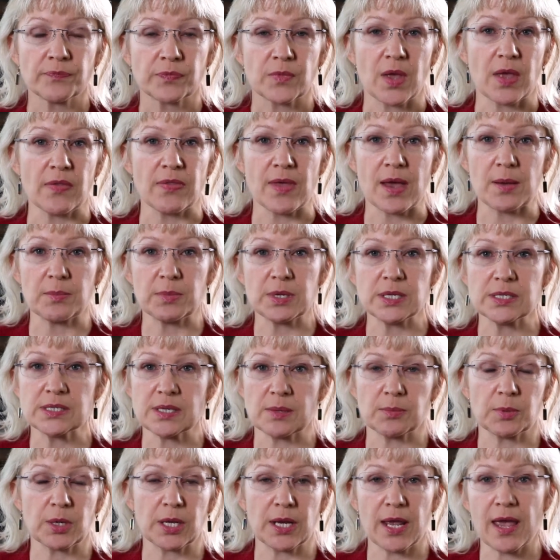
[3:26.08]
and that means
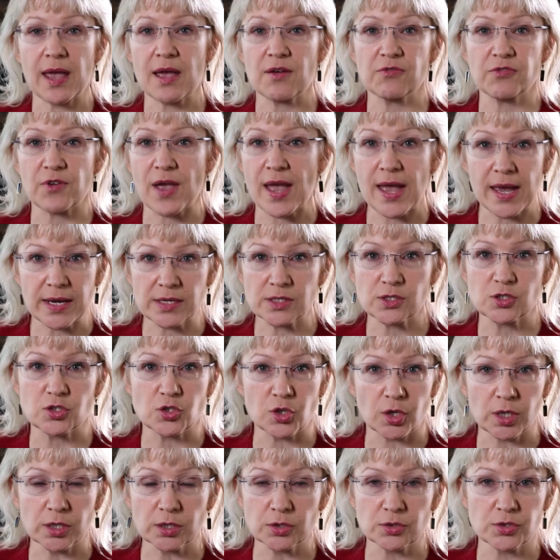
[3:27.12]
I'm going to have X
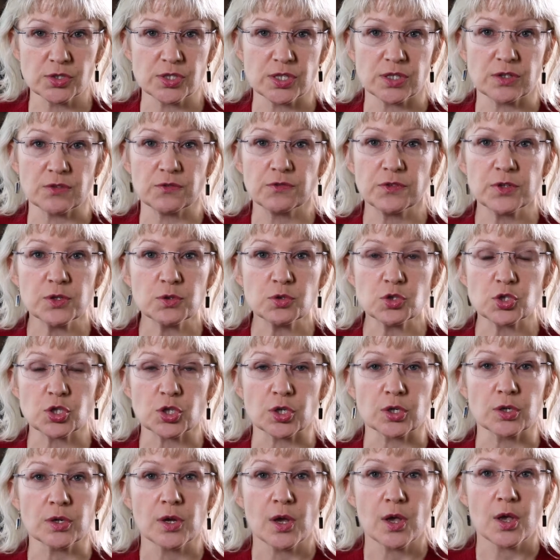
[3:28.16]
dollars in the
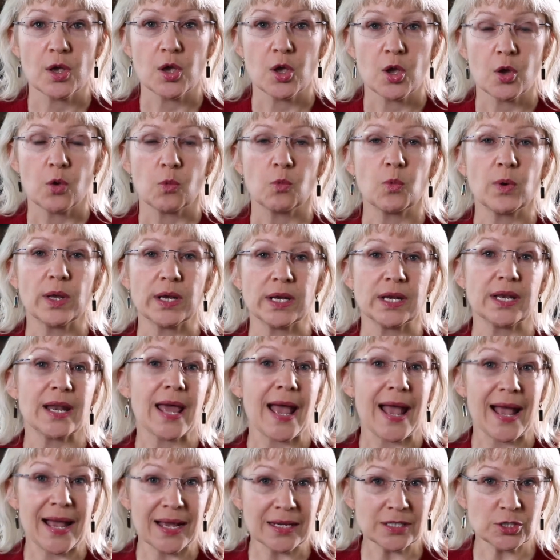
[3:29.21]
future, when in
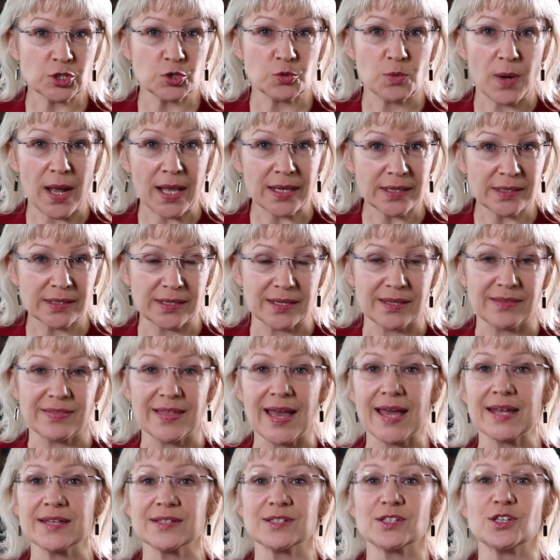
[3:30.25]
actuality,
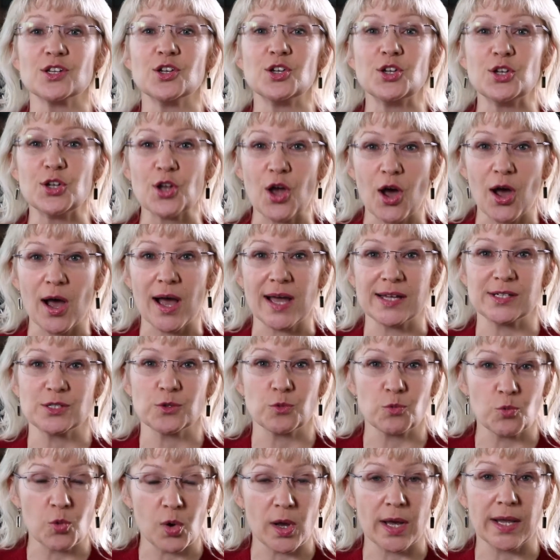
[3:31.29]
that is not
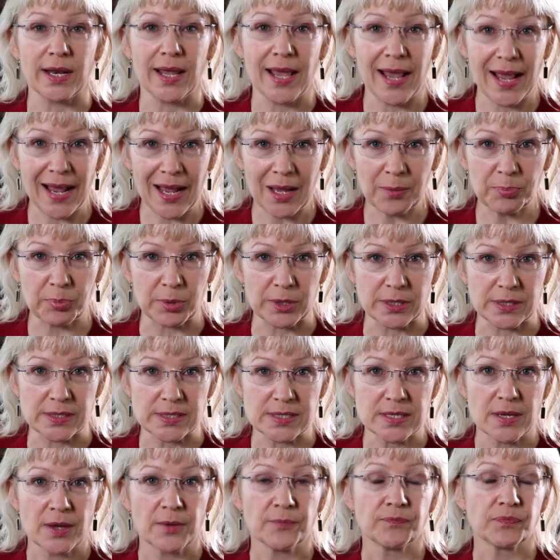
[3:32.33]
what
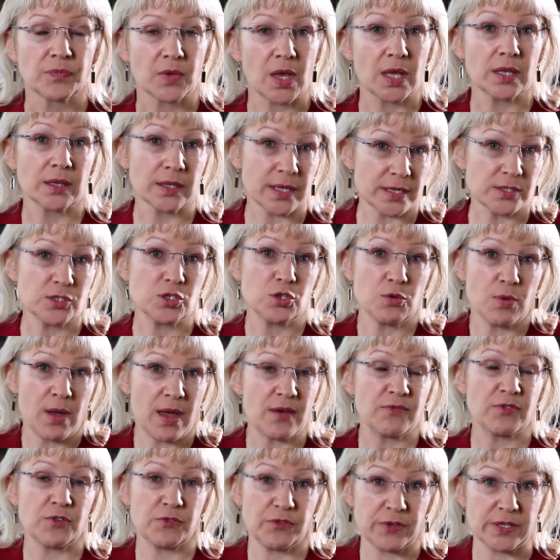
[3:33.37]
happens unless you
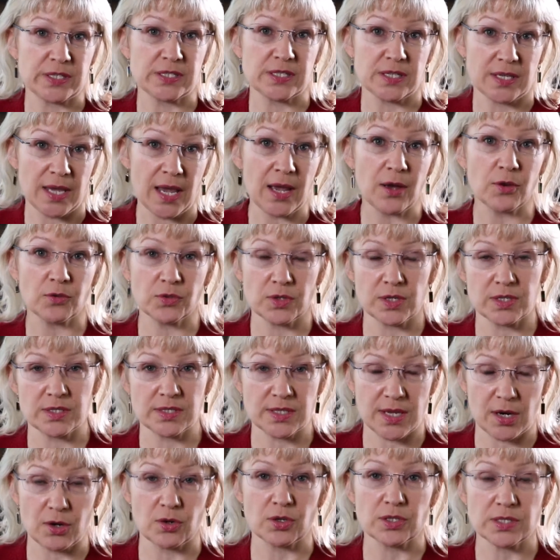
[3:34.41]
have a fixed account that is
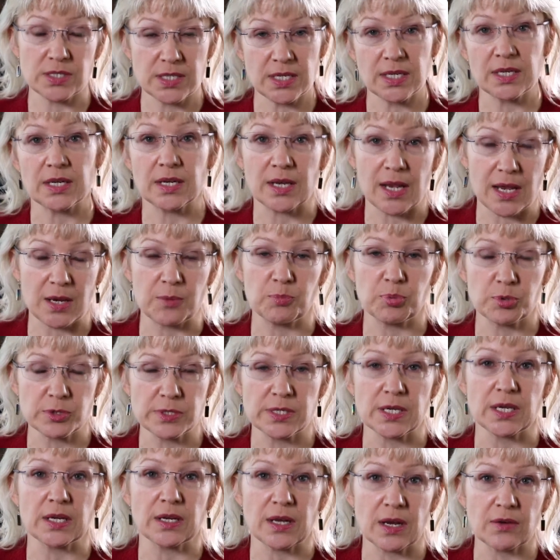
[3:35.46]
guaranteed at
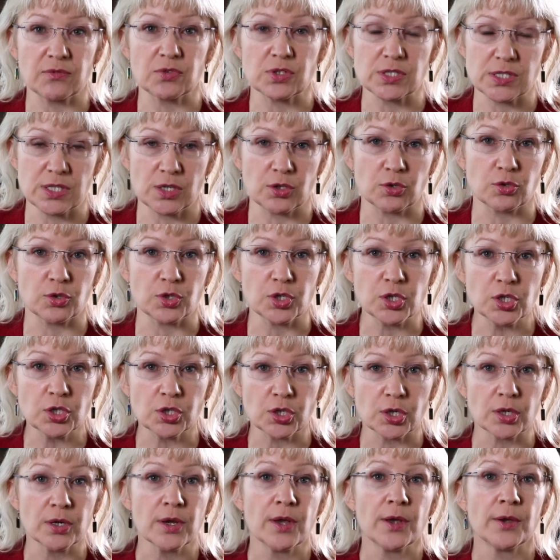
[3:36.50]
8% every single
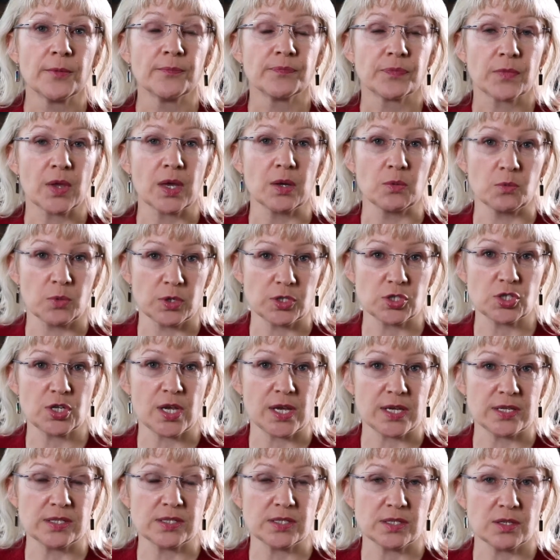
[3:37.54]
year, in which
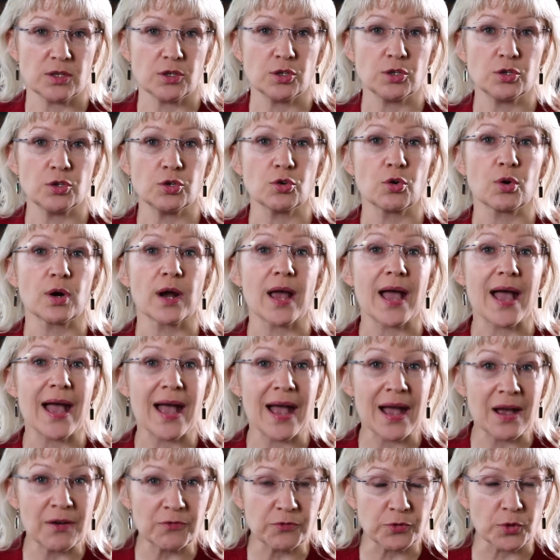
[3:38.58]
case your
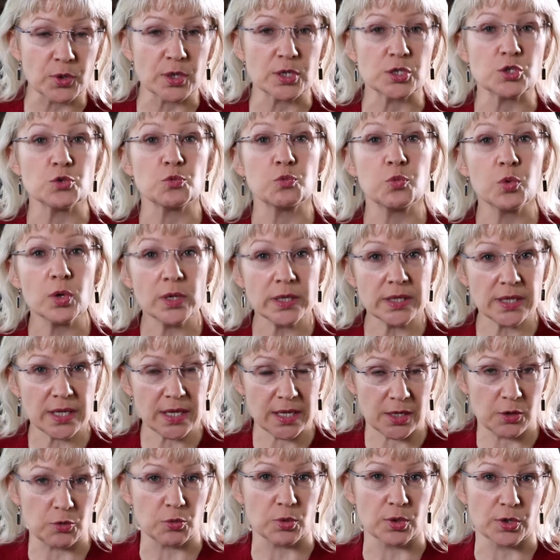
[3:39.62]
average would
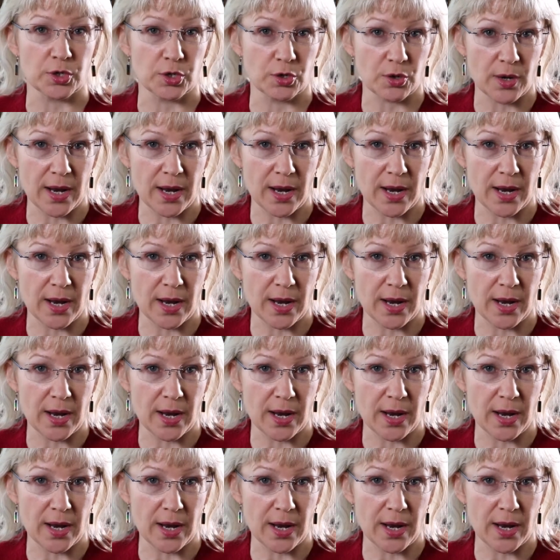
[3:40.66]
equal your